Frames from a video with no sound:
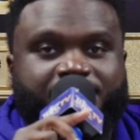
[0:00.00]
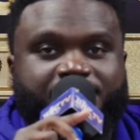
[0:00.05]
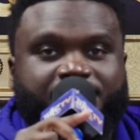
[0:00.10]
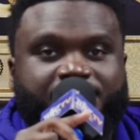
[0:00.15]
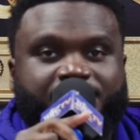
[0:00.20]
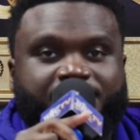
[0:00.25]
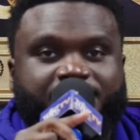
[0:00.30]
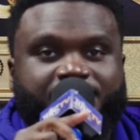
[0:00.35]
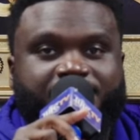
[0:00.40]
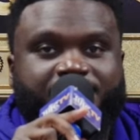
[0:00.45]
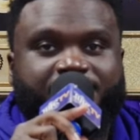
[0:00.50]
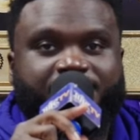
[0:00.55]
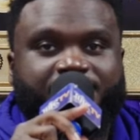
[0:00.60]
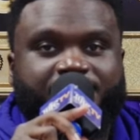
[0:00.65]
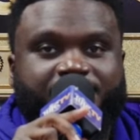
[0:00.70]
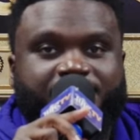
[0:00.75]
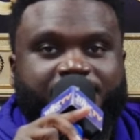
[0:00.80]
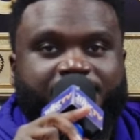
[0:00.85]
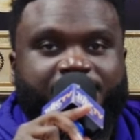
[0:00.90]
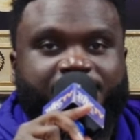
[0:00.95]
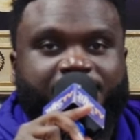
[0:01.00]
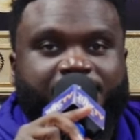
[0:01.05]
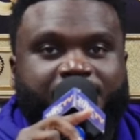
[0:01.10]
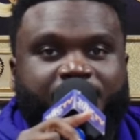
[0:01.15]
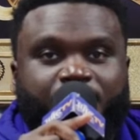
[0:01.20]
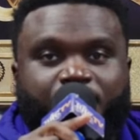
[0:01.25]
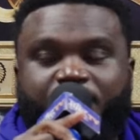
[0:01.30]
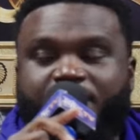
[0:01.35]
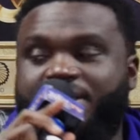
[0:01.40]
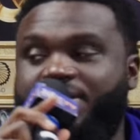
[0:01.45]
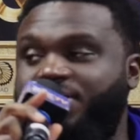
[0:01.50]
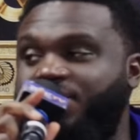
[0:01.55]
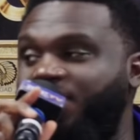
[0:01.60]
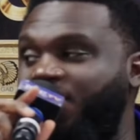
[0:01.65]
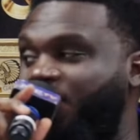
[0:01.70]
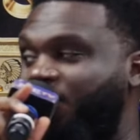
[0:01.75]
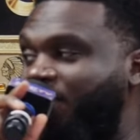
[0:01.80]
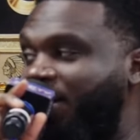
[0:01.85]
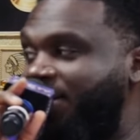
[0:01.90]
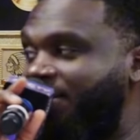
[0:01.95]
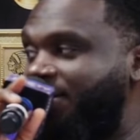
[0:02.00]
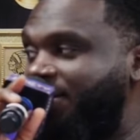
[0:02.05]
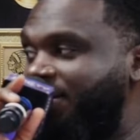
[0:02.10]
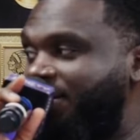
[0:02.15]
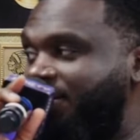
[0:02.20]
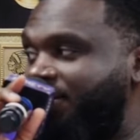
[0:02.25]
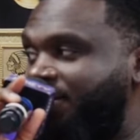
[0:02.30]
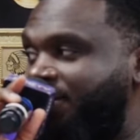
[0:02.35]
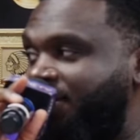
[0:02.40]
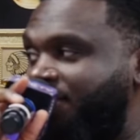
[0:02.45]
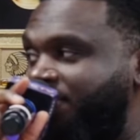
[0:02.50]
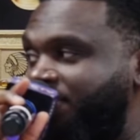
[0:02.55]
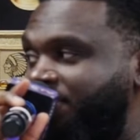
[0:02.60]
One o'clock. When you gonna wake the hell up?